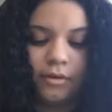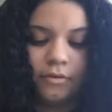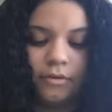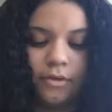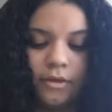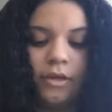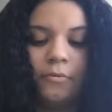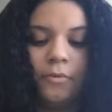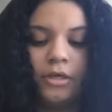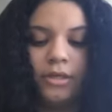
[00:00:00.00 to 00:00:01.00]
now.
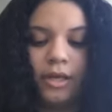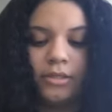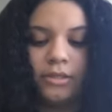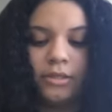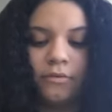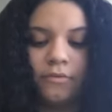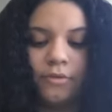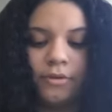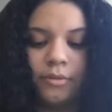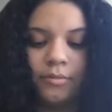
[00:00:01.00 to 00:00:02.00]
We cannot
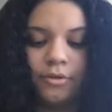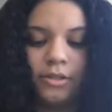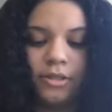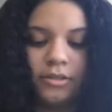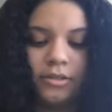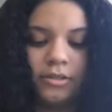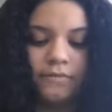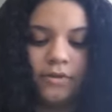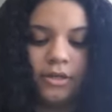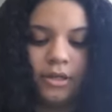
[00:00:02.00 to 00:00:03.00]
settle for the
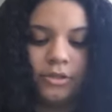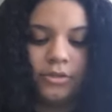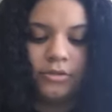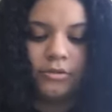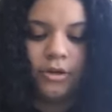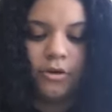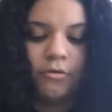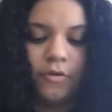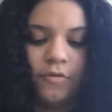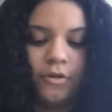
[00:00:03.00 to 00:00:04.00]
pretenses of connection
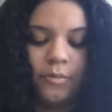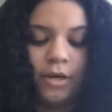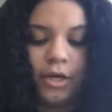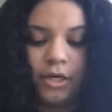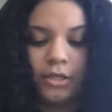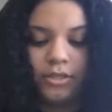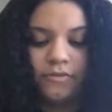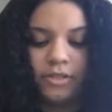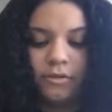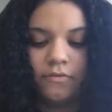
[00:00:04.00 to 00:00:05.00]
or for the
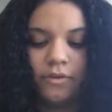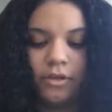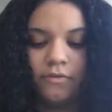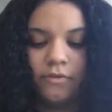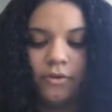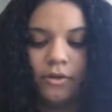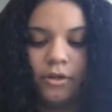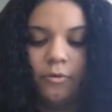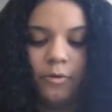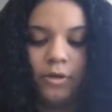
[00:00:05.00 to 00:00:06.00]
parodies of self love.
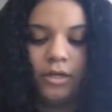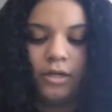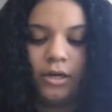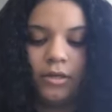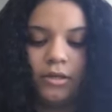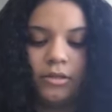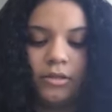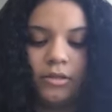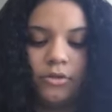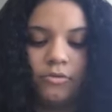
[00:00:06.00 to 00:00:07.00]
We cannot
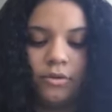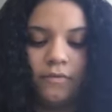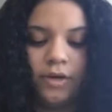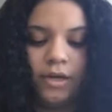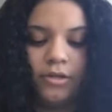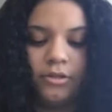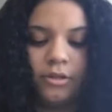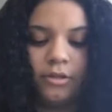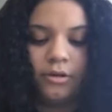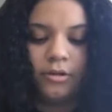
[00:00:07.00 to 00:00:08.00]
continue to evade
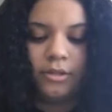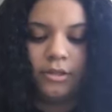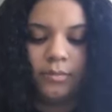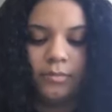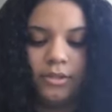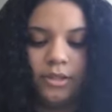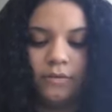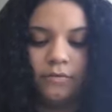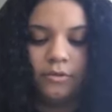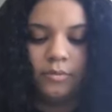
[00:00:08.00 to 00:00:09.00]
each other on the
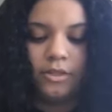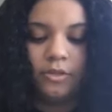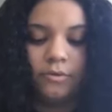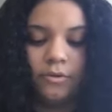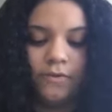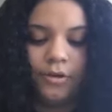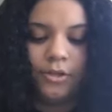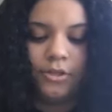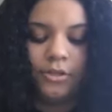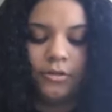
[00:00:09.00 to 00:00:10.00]
deepest levels because we
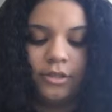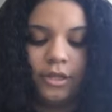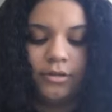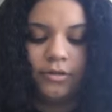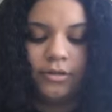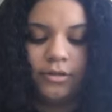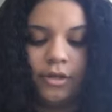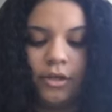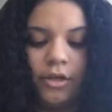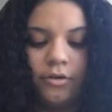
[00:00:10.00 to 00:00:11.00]
fear each other's
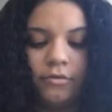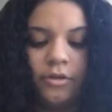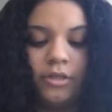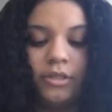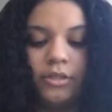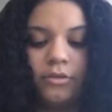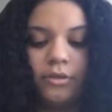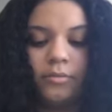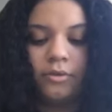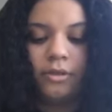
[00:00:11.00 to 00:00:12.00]
angers, nor
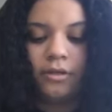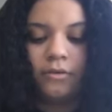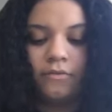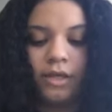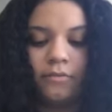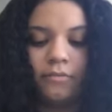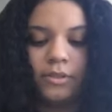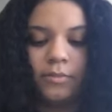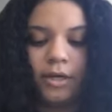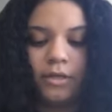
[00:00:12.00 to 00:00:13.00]
continue to believe
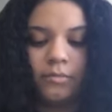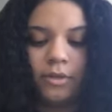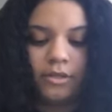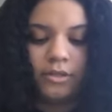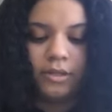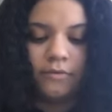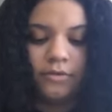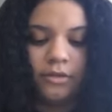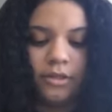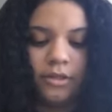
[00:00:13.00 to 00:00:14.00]
that respect means
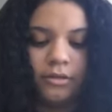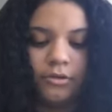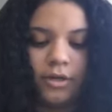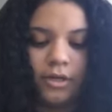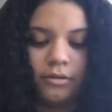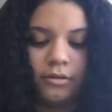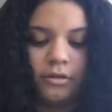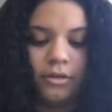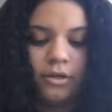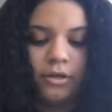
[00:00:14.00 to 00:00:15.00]
never looking
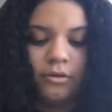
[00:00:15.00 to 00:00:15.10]
directly,